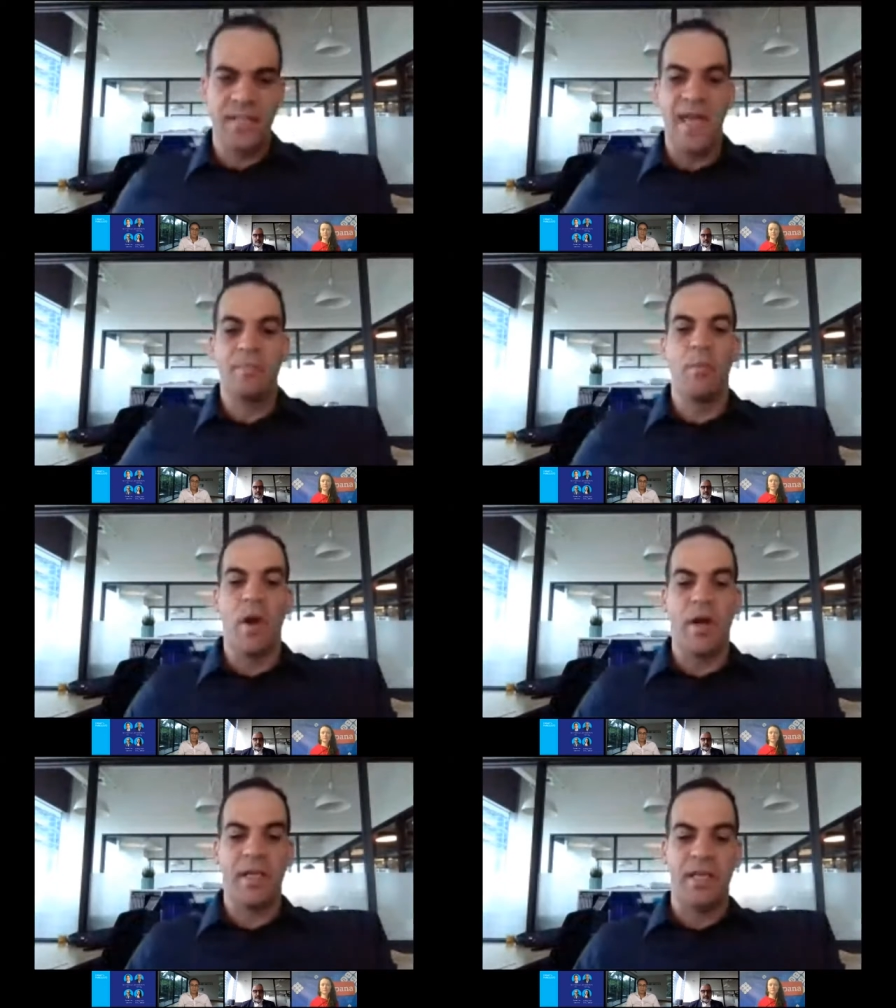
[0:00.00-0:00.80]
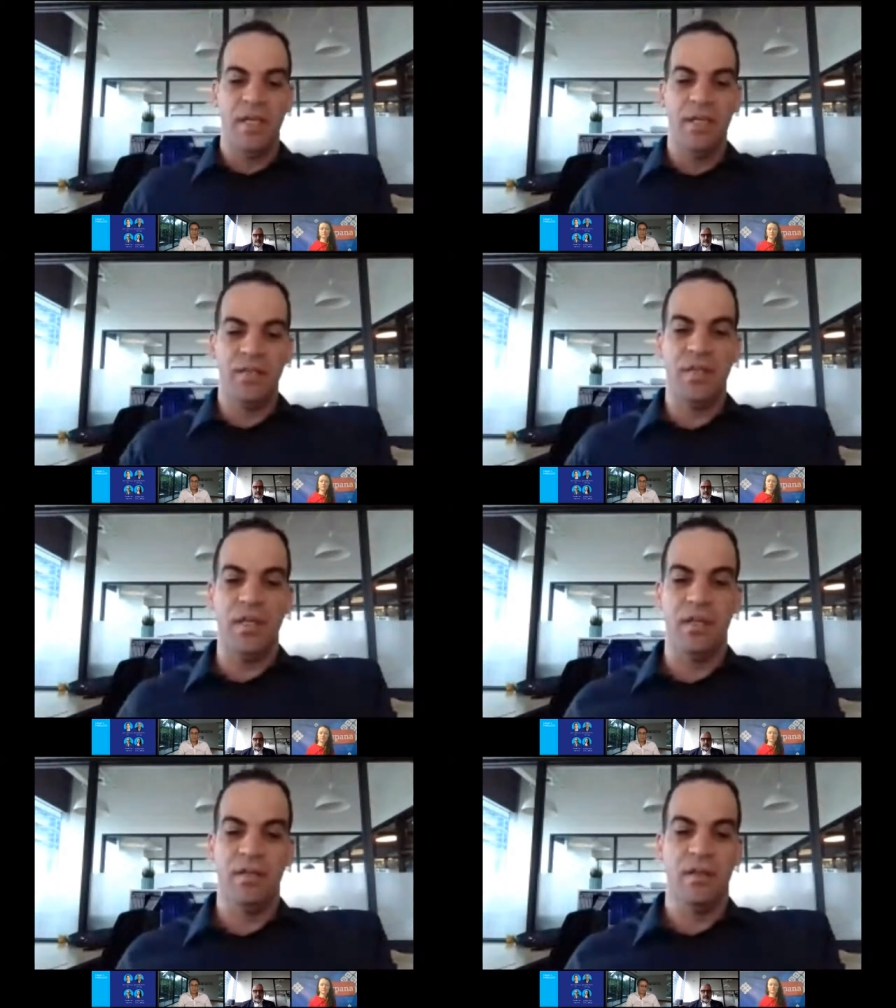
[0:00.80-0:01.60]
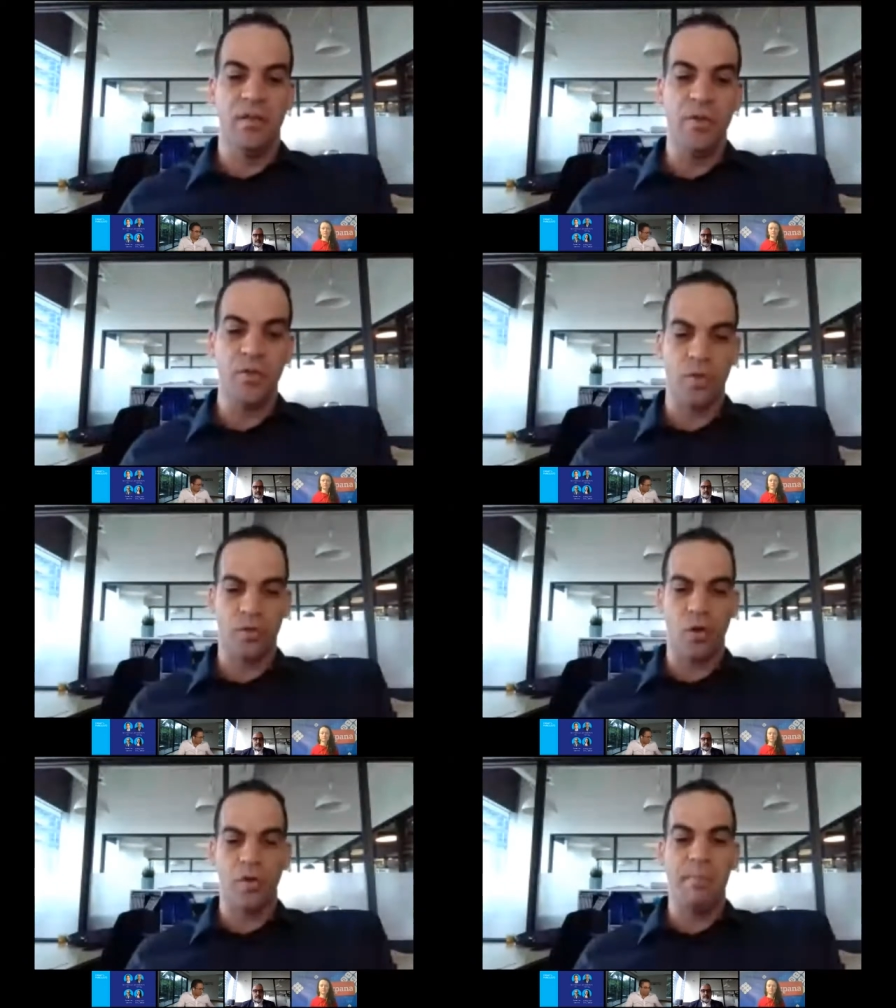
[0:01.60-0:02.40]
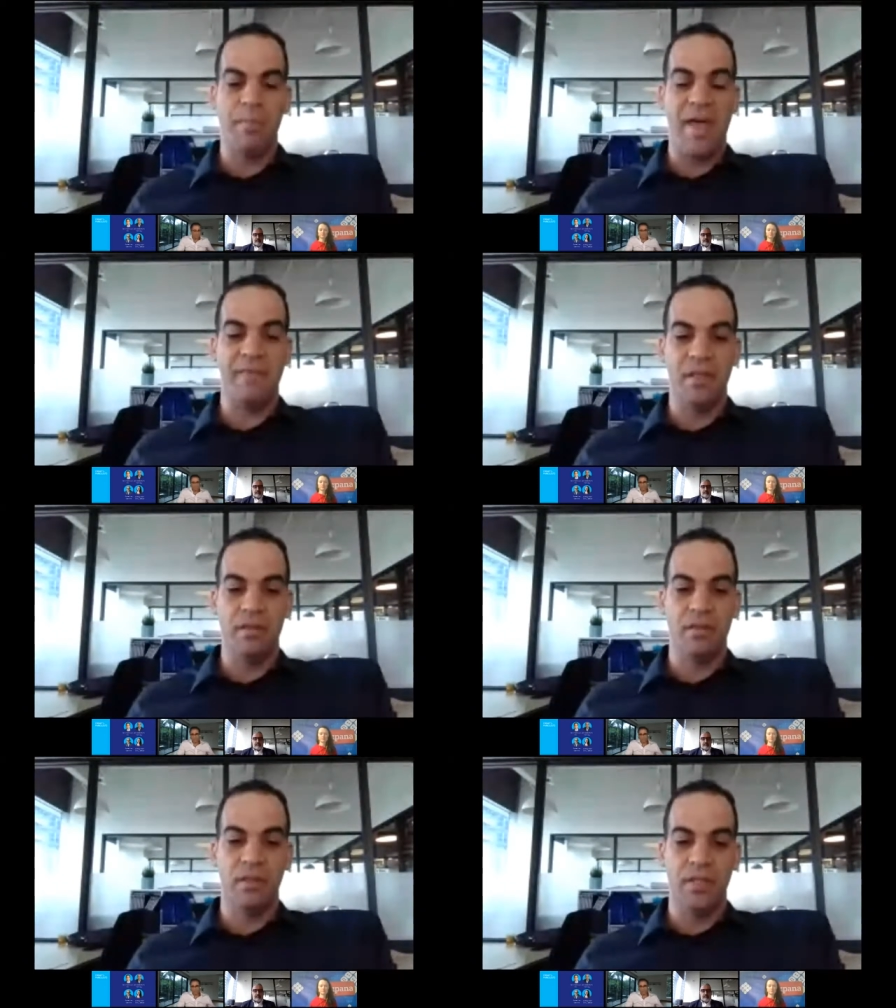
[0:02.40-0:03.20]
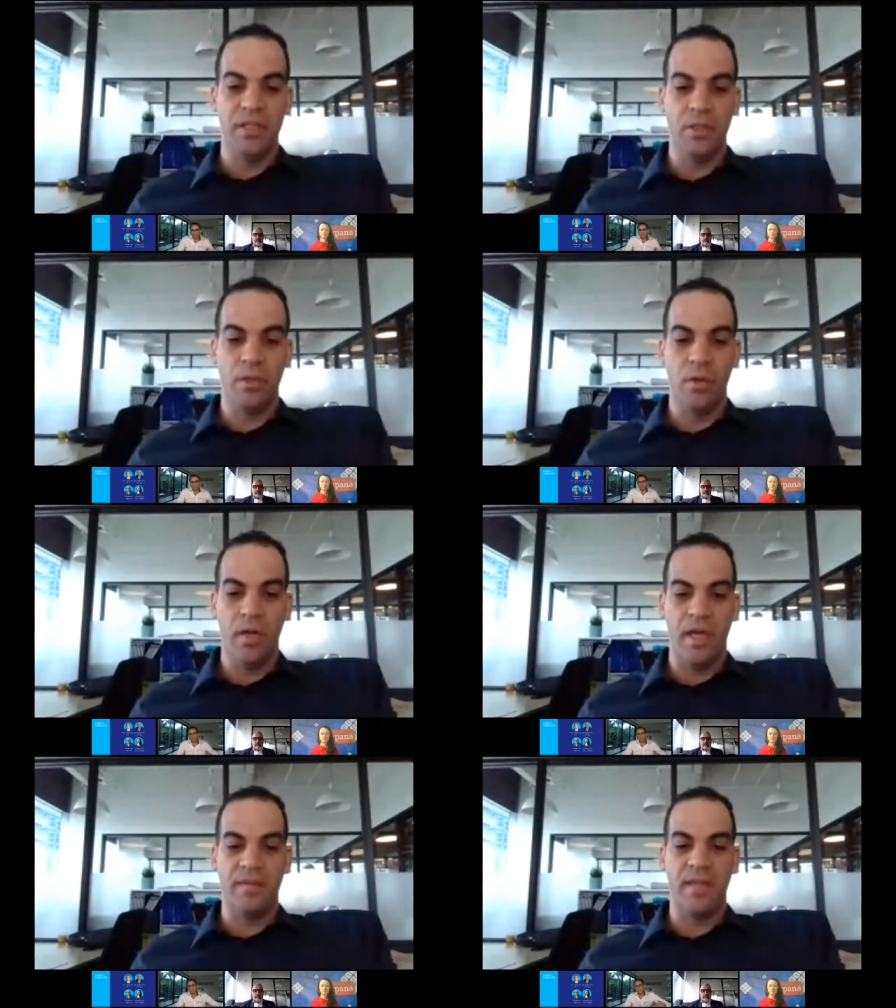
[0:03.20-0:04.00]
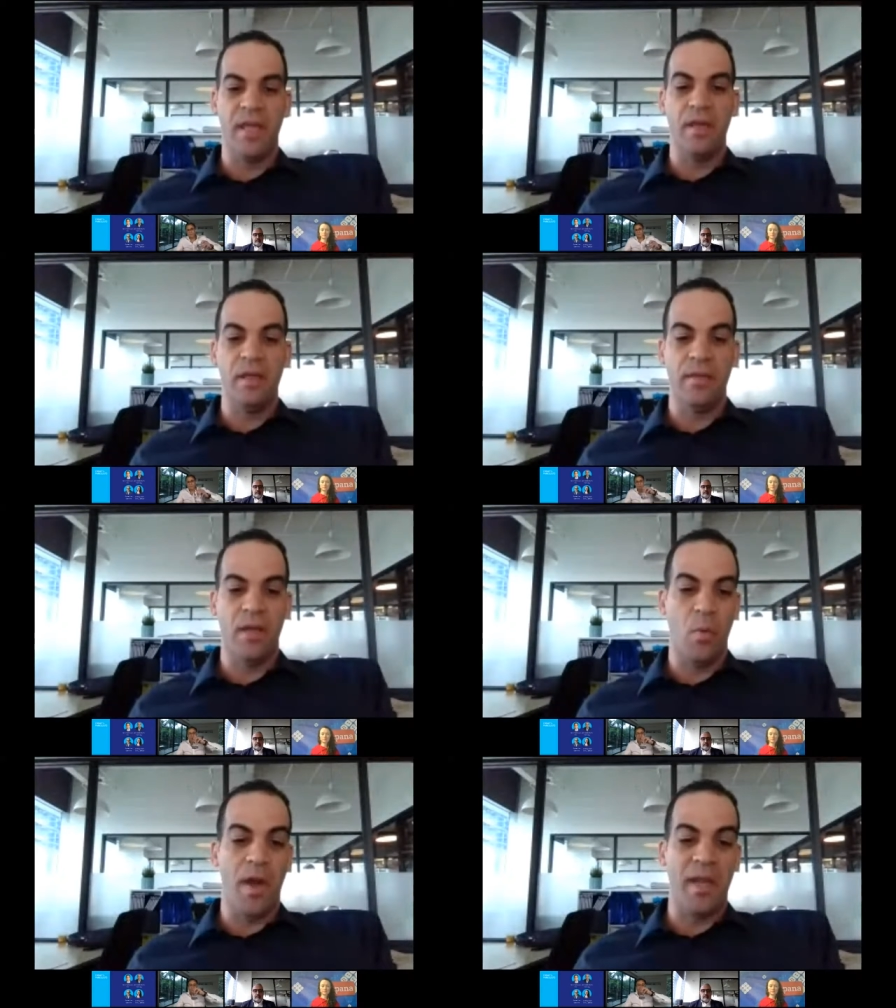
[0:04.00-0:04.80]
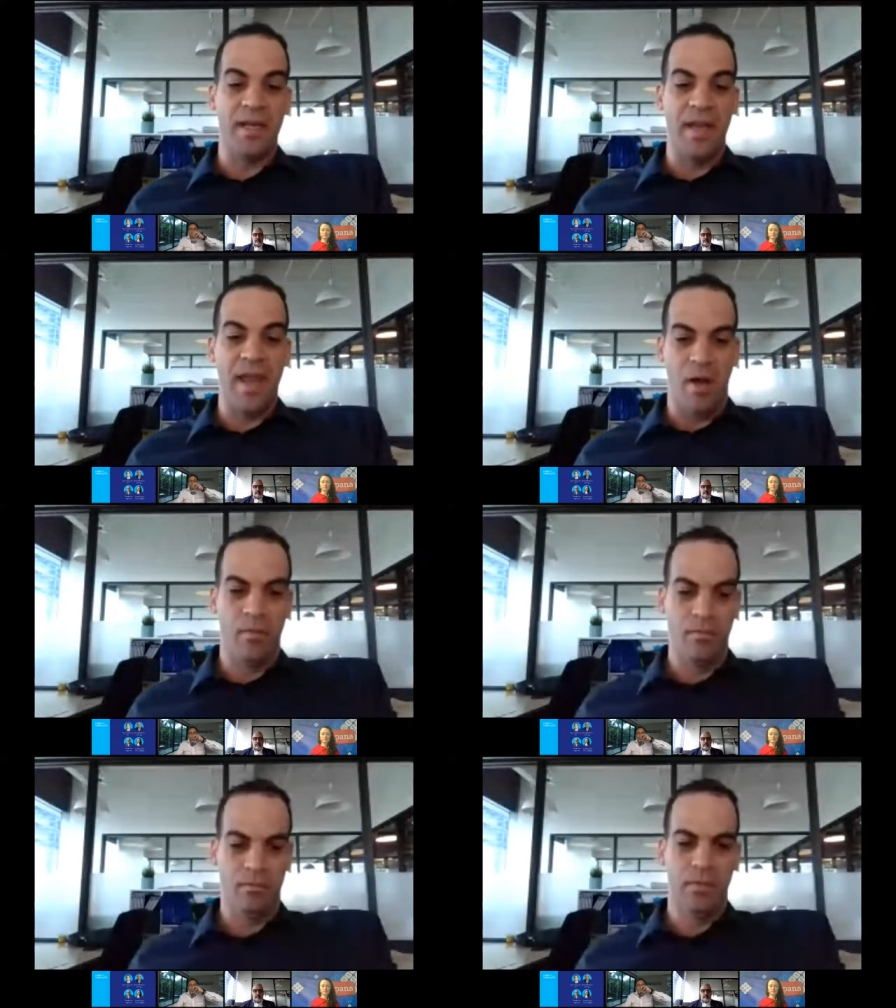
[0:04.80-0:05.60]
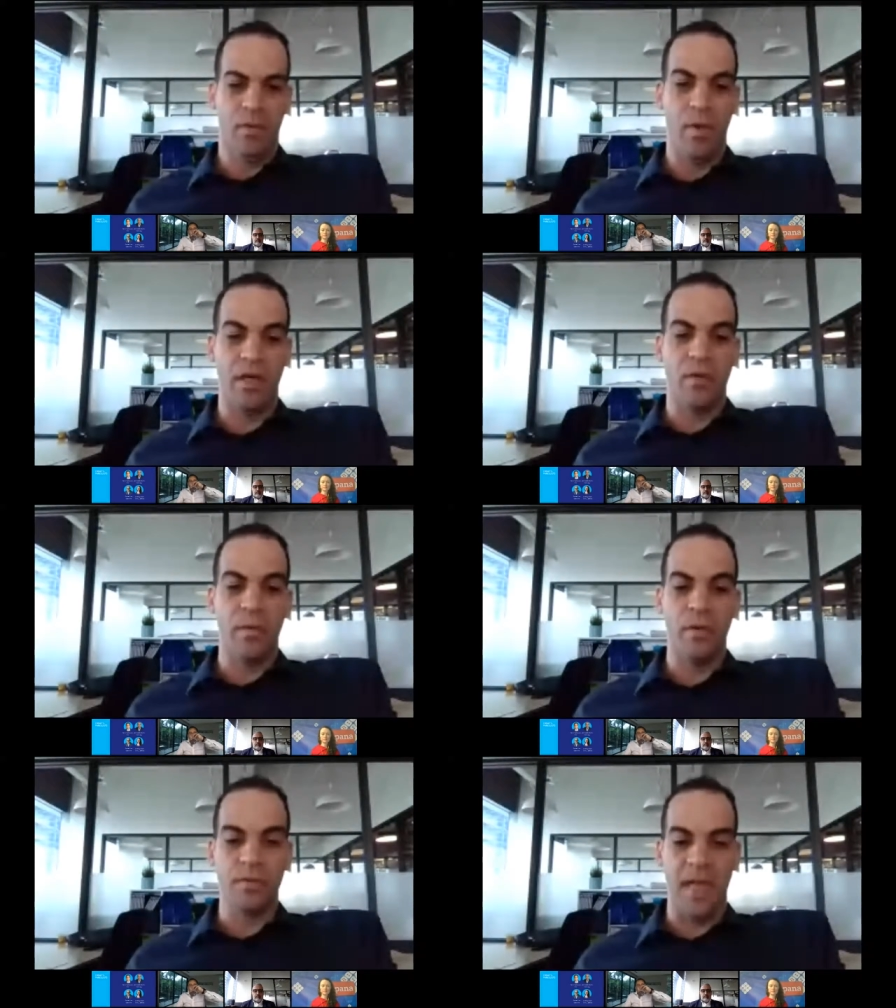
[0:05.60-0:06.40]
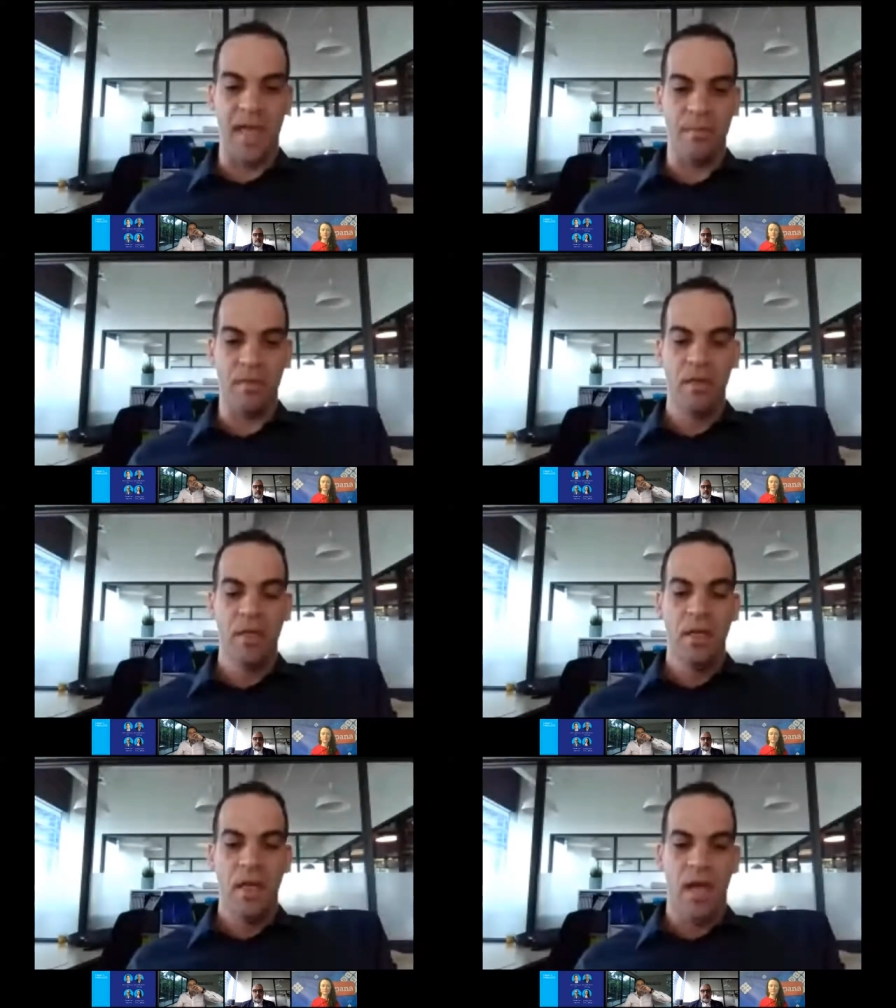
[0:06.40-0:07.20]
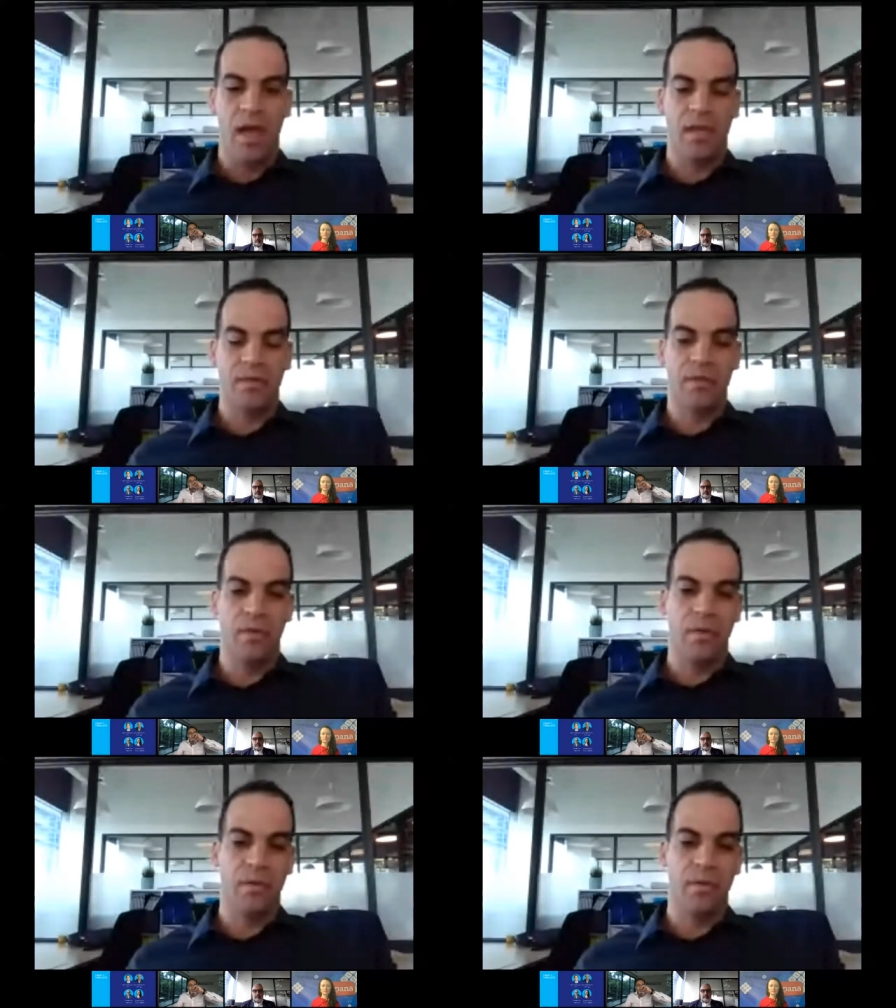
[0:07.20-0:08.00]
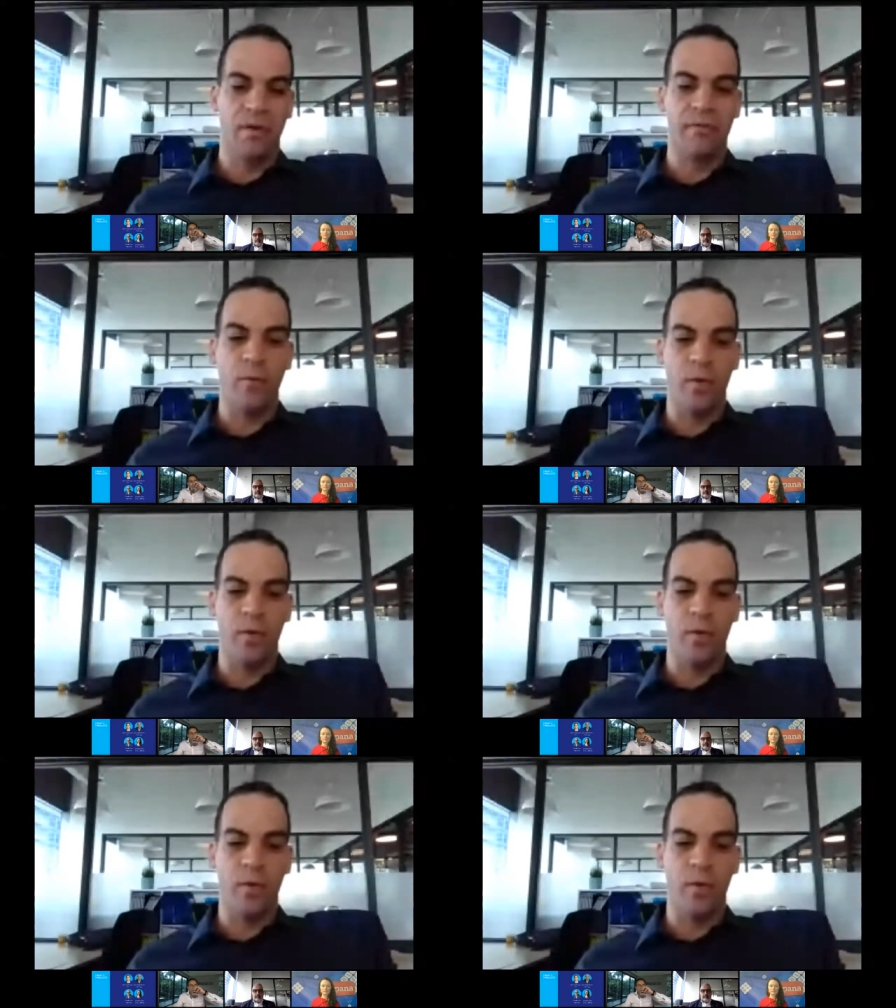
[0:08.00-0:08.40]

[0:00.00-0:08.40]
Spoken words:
definitely time to market is key. The users are demanding digital, and they want it now. They want it real time.